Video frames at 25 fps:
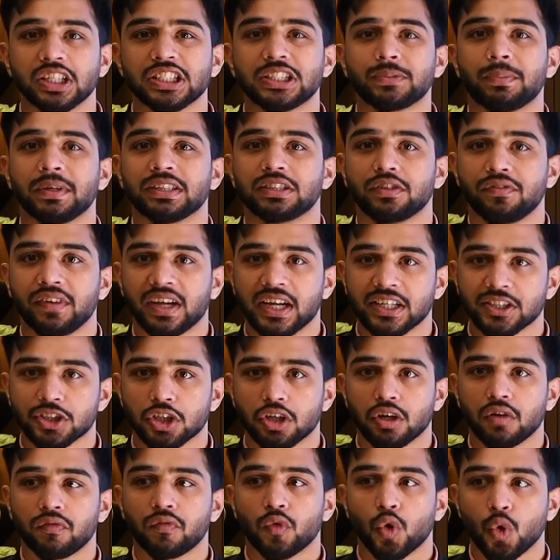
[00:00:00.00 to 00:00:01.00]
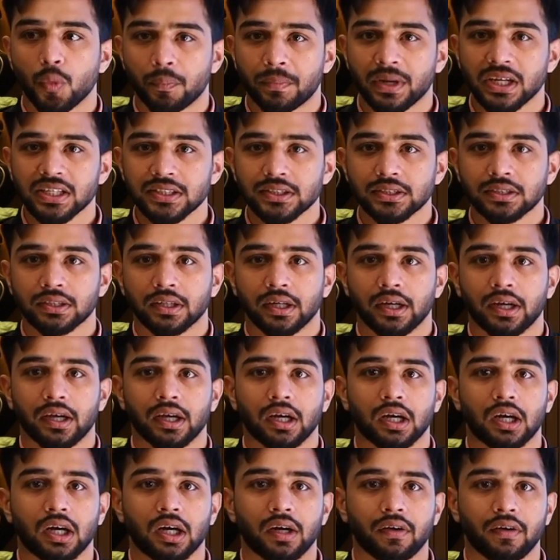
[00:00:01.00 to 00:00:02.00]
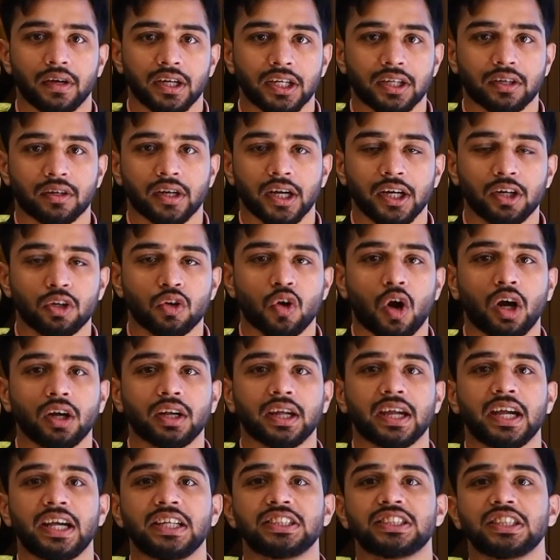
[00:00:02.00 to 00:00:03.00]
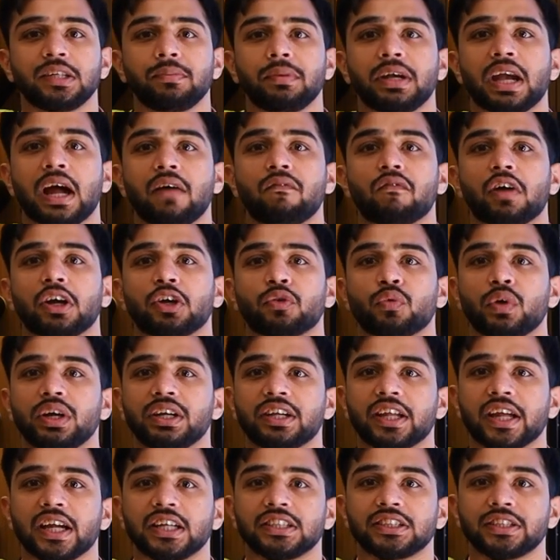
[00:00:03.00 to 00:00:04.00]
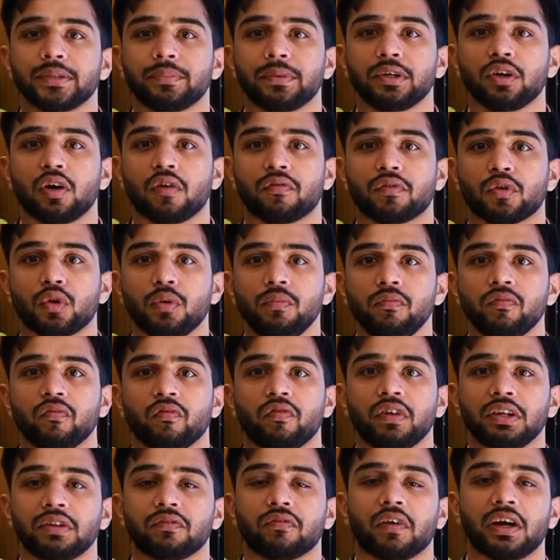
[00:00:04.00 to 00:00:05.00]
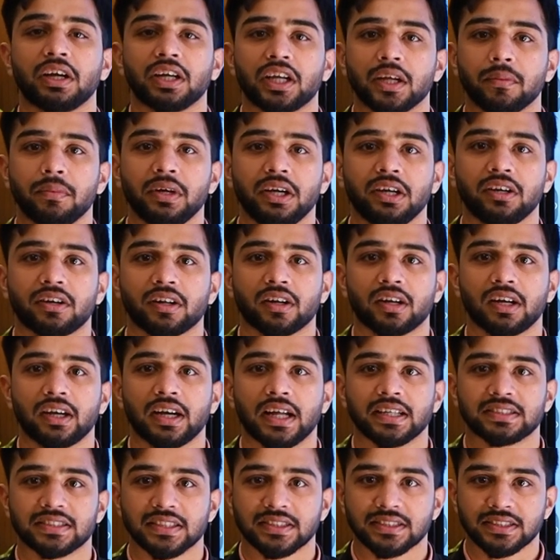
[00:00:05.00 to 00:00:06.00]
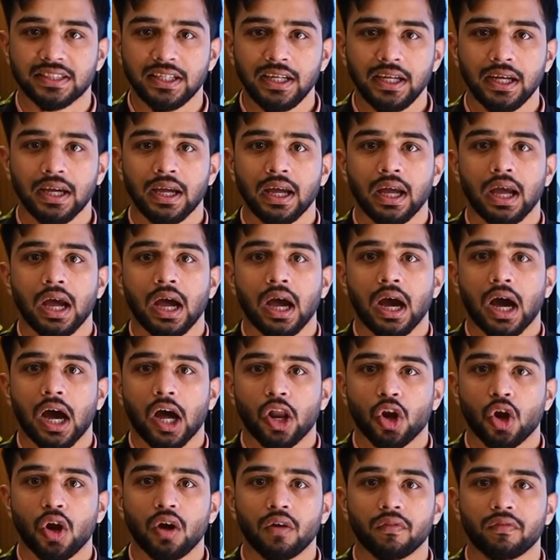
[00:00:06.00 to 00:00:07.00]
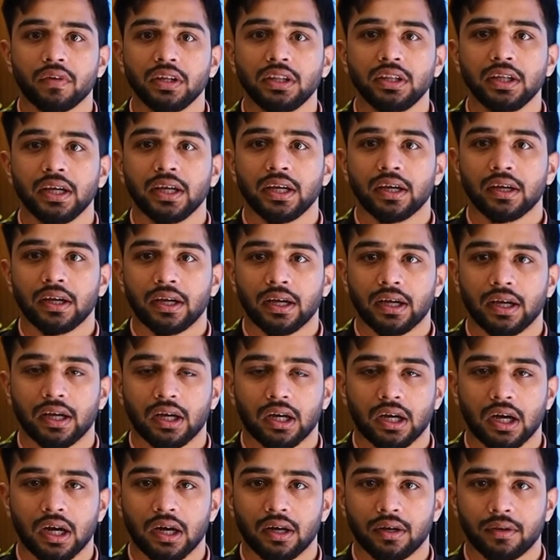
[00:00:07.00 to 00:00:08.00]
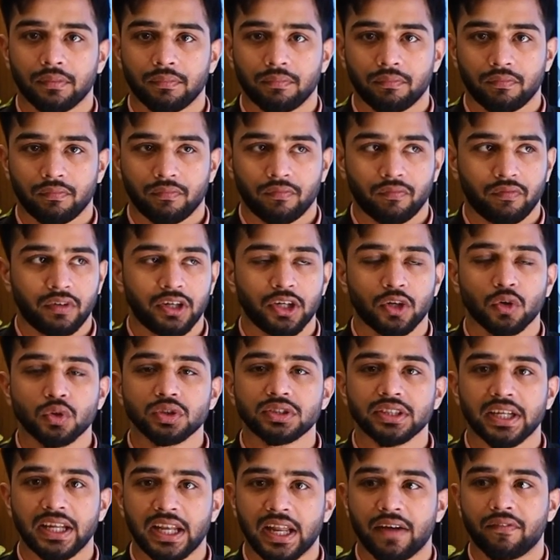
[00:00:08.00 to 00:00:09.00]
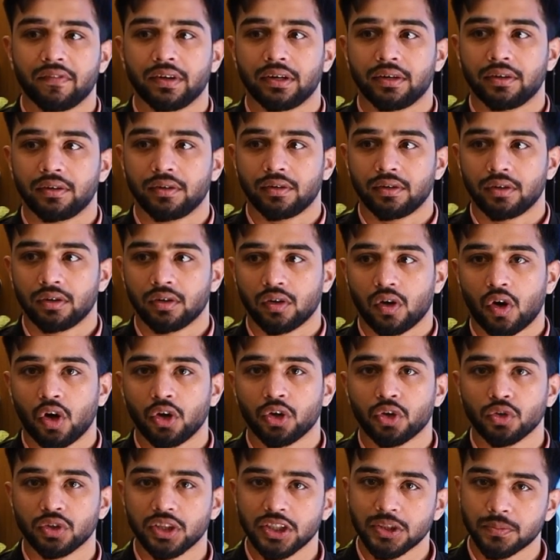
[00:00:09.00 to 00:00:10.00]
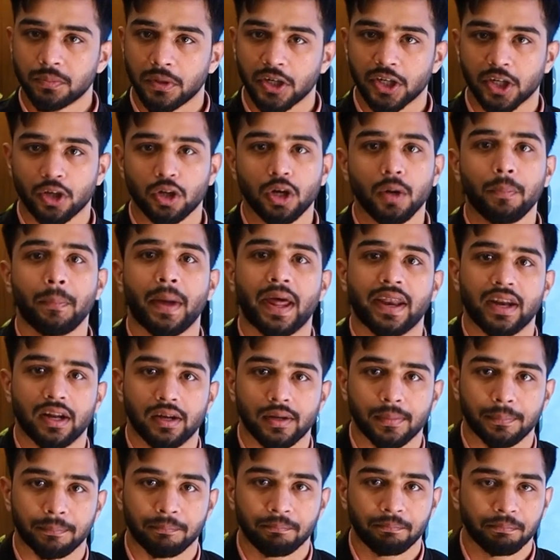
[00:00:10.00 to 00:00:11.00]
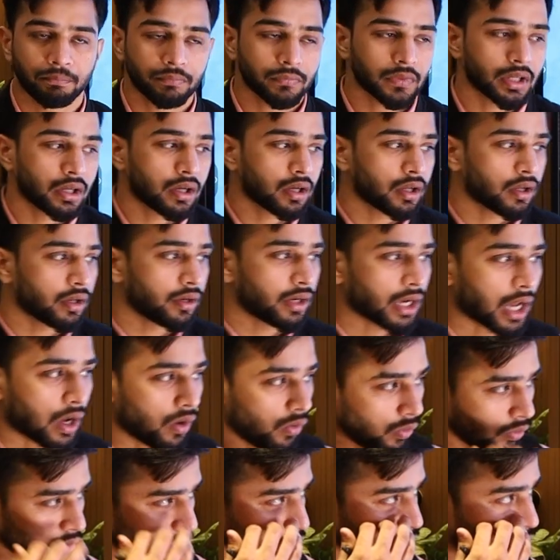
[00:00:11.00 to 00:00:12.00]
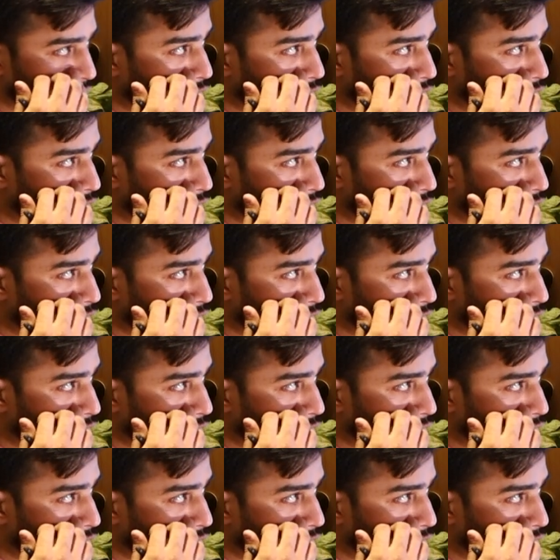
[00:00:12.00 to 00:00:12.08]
the specification of OPS, it got 8 GB RAM, 128 GB of ROM with 1 TB internal SSD, along with Windows 11 onto this particular panel. Now